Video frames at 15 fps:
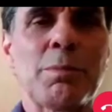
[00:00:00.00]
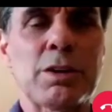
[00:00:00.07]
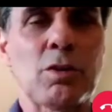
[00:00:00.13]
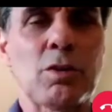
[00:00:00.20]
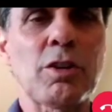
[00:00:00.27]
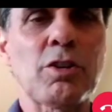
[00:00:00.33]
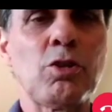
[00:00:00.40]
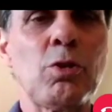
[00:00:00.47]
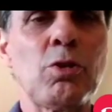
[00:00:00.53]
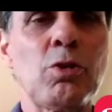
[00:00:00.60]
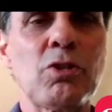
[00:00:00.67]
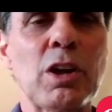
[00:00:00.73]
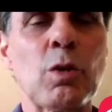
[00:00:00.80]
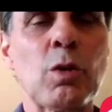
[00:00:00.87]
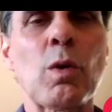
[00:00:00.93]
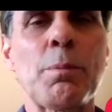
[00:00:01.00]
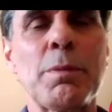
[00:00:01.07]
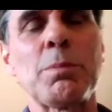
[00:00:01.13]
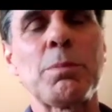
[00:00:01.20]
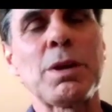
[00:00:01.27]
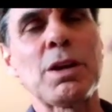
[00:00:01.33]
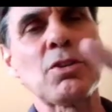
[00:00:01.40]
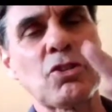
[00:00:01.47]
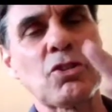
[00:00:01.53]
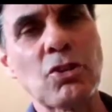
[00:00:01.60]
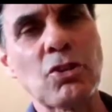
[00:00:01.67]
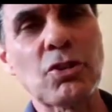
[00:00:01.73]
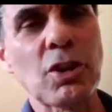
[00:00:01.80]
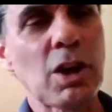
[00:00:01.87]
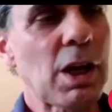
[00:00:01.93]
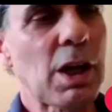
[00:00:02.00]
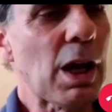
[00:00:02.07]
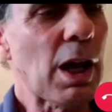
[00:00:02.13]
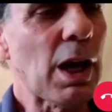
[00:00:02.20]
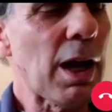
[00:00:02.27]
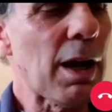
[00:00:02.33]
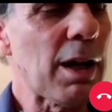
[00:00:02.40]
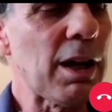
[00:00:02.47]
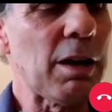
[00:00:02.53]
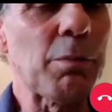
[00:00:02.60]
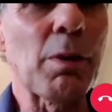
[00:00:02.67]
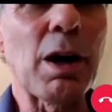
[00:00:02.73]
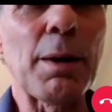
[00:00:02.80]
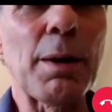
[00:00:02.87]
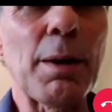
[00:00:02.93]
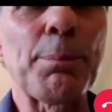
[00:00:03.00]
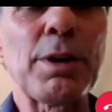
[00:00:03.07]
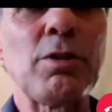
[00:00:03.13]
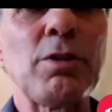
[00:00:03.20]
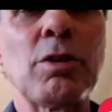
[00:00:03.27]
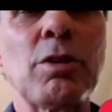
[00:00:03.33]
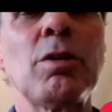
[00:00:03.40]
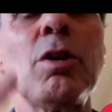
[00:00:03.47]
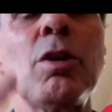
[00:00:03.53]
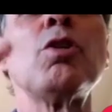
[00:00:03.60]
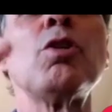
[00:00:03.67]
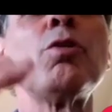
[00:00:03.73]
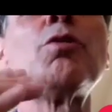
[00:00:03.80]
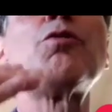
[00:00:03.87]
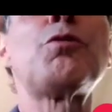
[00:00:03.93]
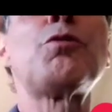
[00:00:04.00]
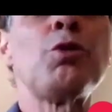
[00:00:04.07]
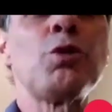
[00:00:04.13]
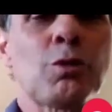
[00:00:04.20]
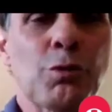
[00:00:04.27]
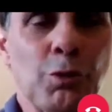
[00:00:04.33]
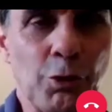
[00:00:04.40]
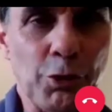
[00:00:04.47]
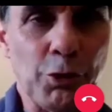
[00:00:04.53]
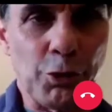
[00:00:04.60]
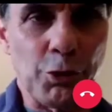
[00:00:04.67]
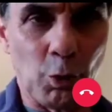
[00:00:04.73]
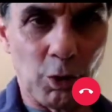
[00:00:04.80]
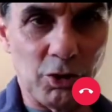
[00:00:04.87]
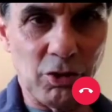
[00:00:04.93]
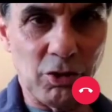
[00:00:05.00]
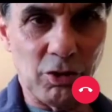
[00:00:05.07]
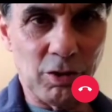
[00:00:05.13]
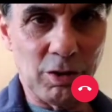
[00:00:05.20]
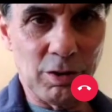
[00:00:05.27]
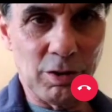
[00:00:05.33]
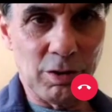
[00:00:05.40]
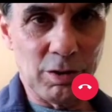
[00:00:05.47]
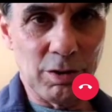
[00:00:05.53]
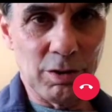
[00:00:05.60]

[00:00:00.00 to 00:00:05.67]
talking about not using equipment, but it's just, in my opinion, food for thought.